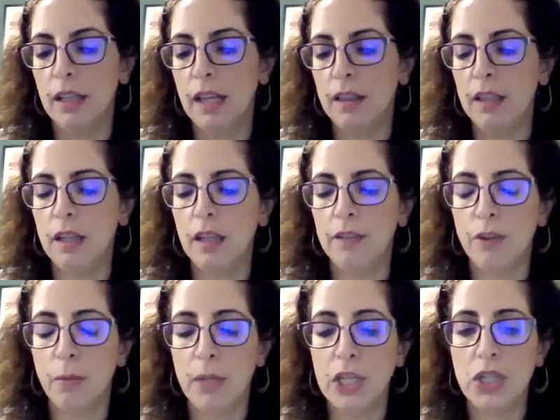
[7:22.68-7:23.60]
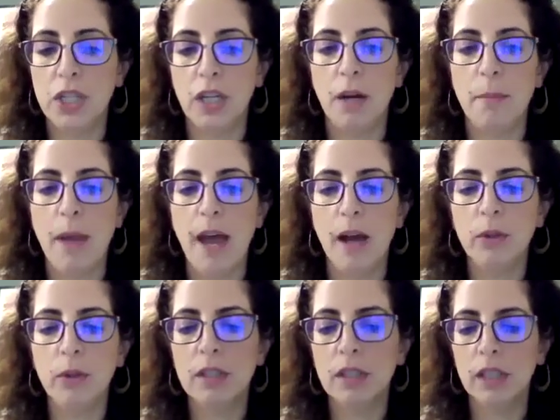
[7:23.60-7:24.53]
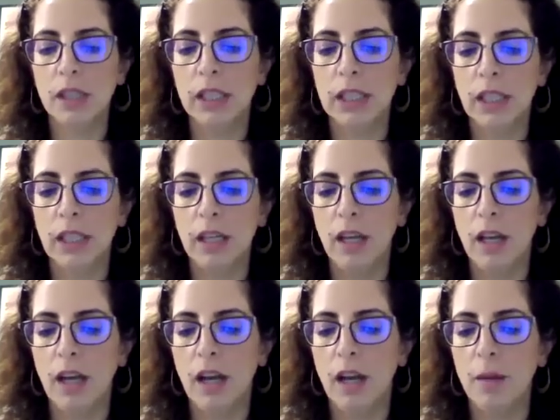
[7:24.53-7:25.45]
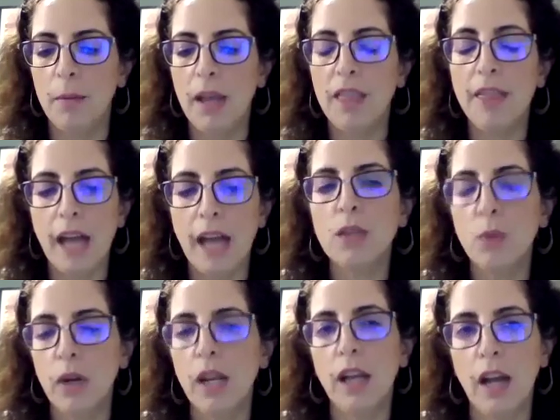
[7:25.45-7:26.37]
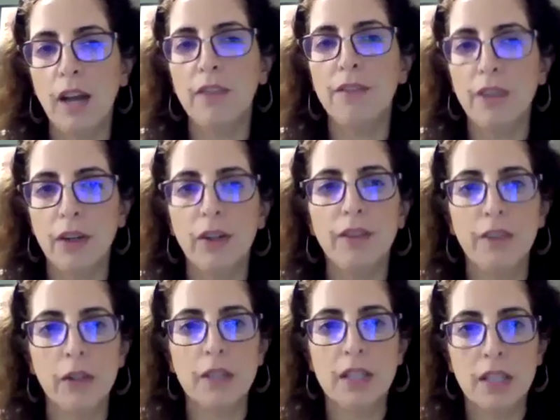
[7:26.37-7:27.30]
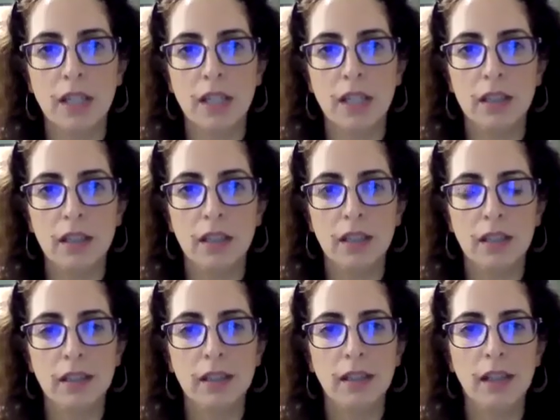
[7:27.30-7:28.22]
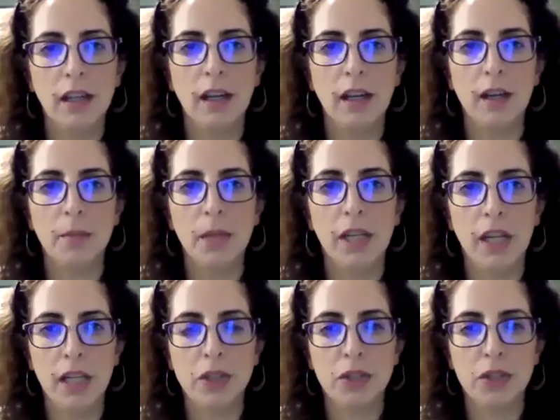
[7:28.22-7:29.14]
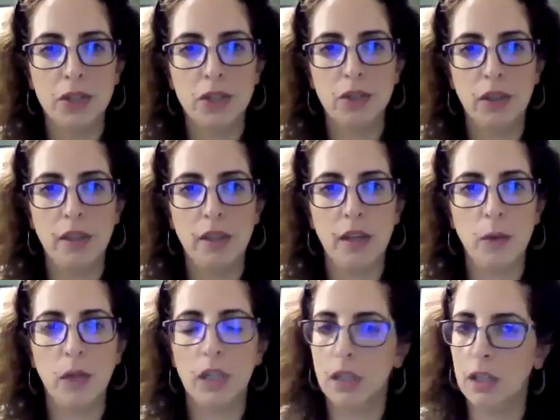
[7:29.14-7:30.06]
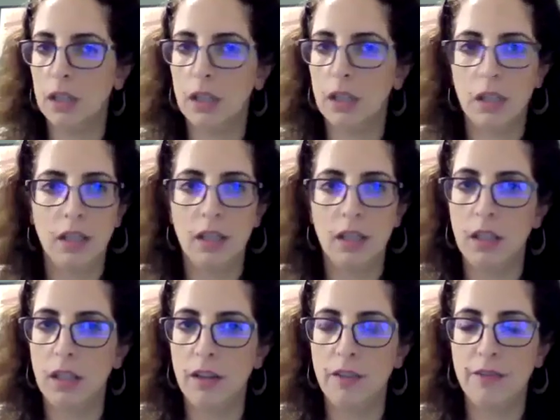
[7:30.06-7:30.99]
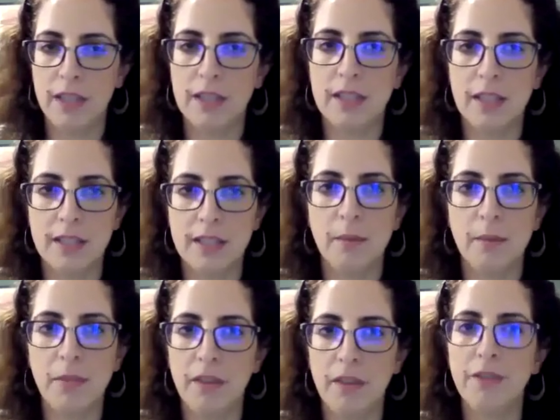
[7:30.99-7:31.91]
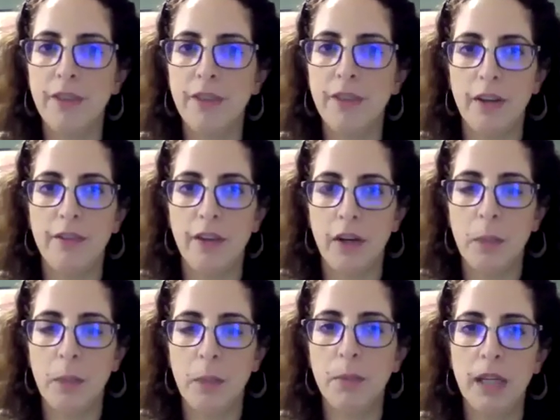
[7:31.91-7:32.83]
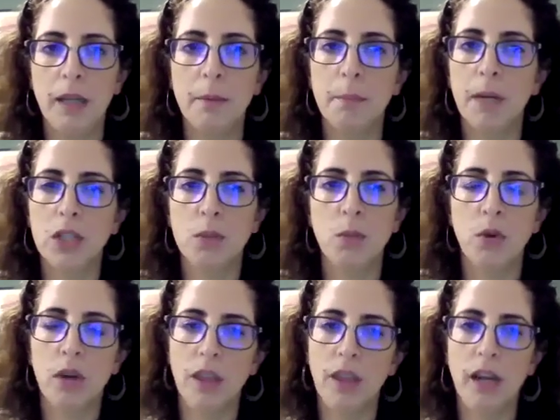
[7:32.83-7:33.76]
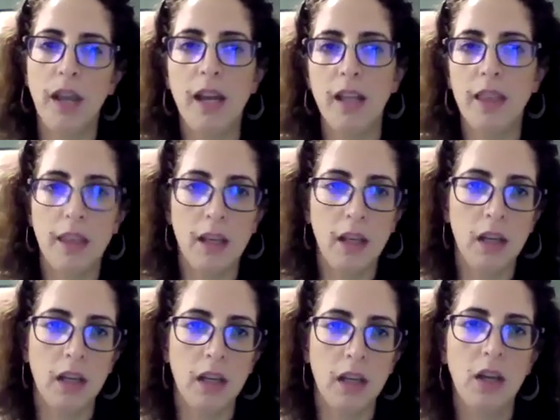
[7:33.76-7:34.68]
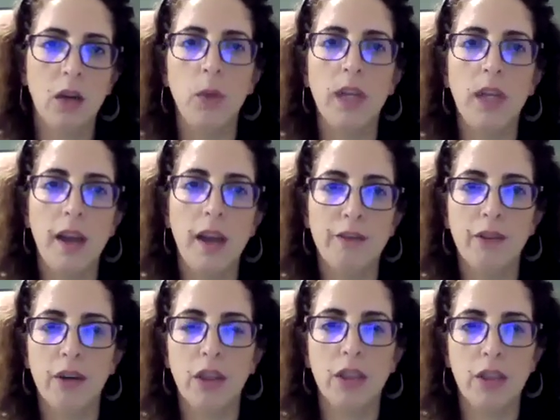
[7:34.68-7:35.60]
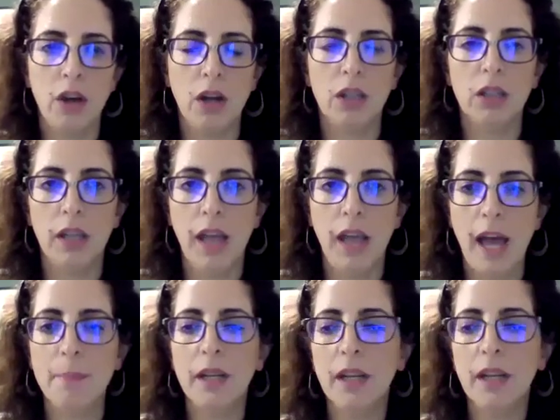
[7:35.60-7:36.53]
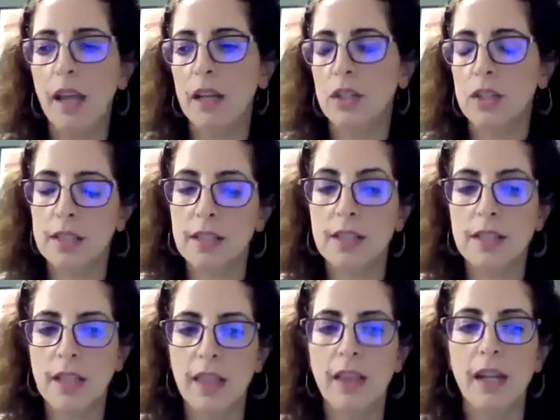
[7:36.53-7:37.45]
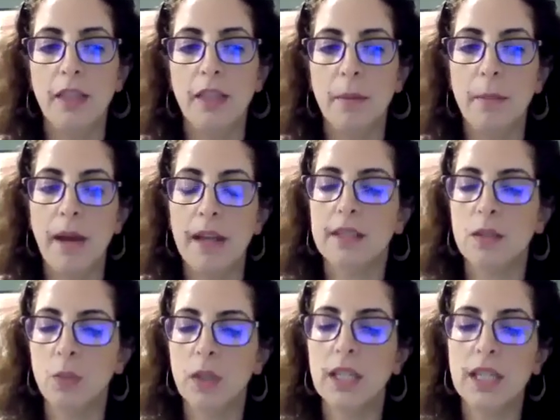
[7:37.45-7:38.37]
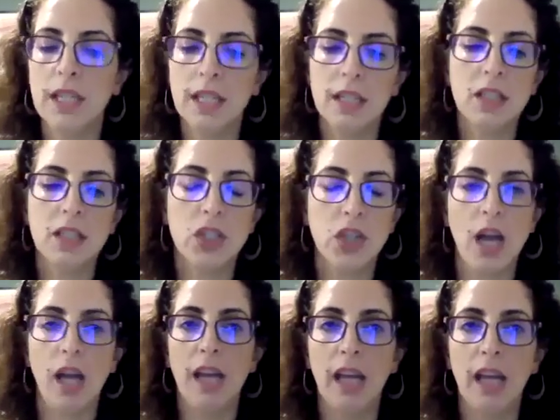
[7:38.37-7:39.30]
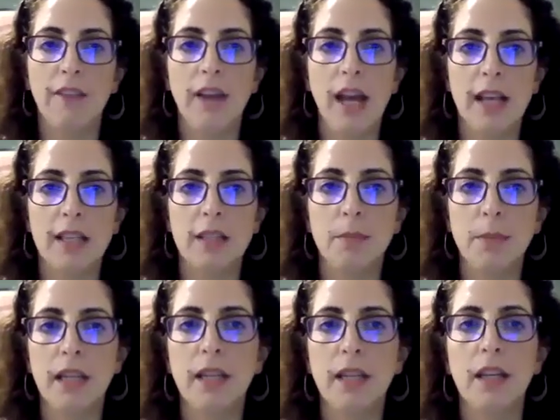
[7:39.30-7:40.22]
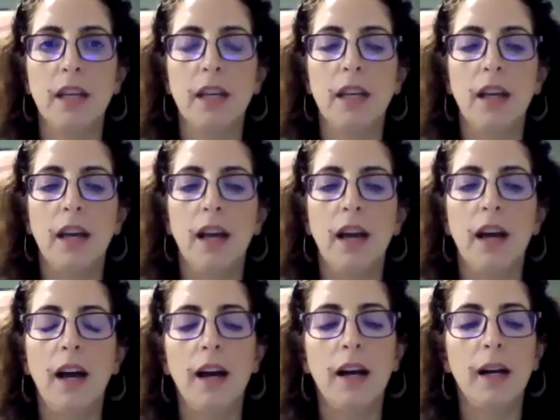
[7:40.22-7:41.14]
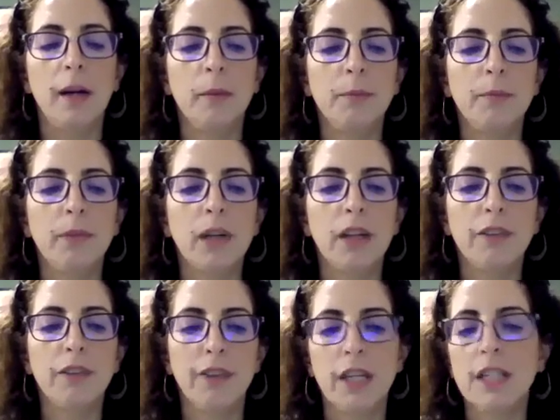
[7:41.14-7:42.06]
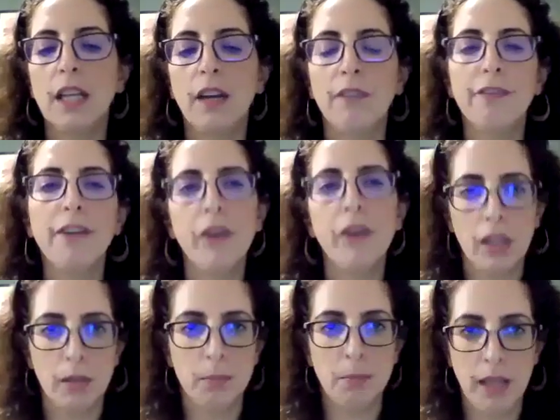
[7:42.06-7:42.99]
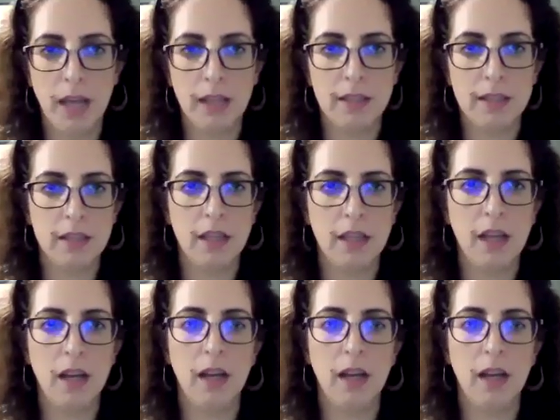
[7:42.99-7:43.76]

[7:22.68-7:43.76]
let the information come out. And that's when I got very, very scared. And I understood that we're facing something very, very big, much more than anything we ever thought could happen. And just to say that in the past 20 years, Shara Negev has been confronting a very complex